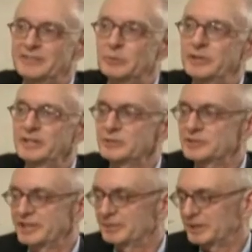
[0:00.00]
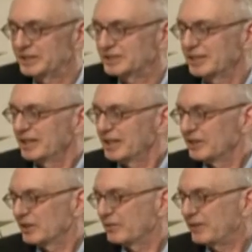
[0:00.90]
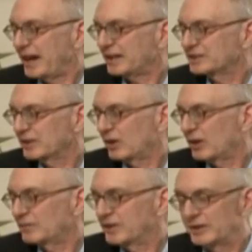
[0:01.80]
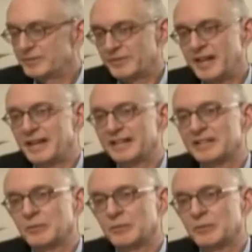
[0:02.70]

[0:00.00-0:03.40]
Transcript: It's more interesting because the facts are all very vague.